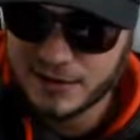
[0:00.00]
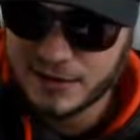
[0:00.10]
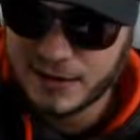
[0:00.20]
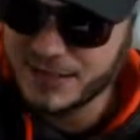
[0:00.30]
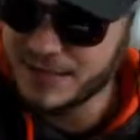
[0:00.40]

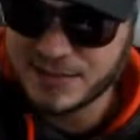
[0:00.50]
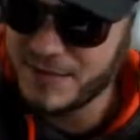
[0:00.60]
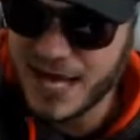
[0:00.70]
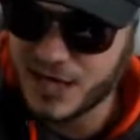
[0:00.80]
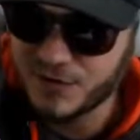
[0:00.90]
it doesn't
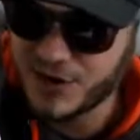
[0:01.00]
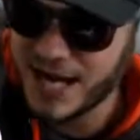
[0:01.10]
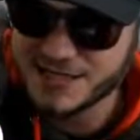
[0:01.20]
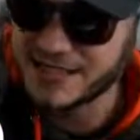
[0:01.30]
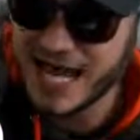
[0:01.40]
matter if your
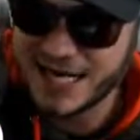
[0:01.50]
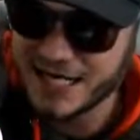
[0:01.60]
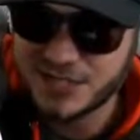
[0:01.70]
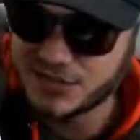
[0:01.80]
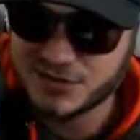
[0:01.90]
hand's 9
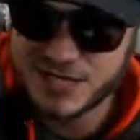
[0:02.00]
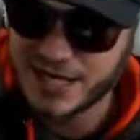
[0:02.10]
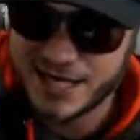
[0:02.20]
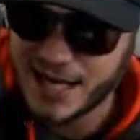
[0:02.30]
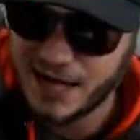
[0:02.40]
inches or 10
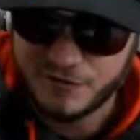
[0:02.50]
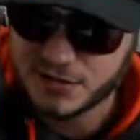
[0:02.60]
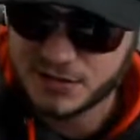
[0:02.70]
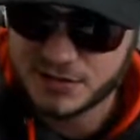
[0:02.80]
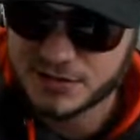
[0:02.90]
and a half
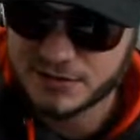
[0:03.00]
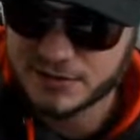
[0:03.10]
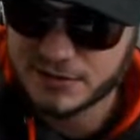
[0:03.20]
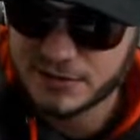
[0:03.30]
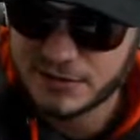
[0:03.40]
inches.
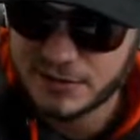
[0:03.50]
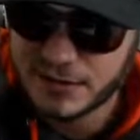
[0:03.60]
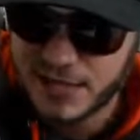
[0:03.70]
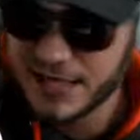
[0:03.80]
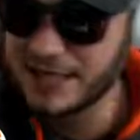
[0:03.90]

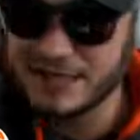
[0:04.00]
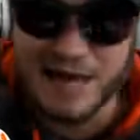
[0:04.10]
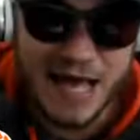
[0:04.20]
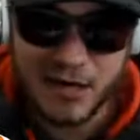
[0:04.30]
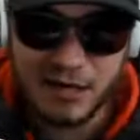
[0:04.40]
It doesn't
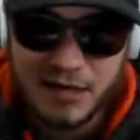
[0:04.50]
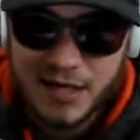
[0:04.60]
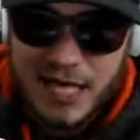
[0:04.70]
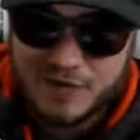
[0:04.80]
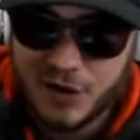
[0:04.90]
matter
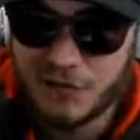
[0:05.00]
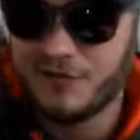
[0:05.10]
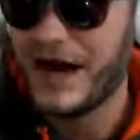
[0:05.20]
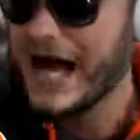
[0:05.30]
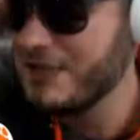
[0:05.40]
if you're
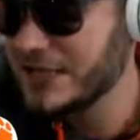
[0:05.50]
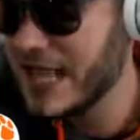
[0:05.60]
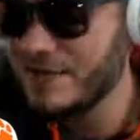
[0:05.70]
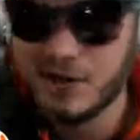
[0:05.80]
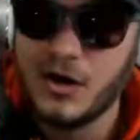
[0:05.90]

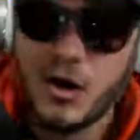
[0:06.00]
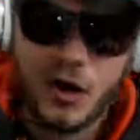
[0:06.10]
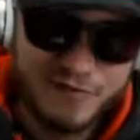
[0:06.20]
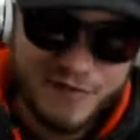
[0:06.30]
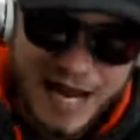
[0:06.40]
5'11
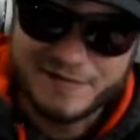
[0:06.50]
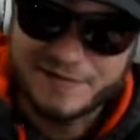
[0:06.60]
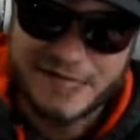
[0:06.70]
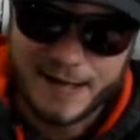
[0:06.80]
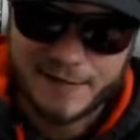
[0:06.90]
or
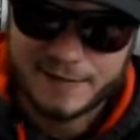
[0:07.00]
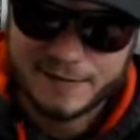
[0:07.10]
5'10.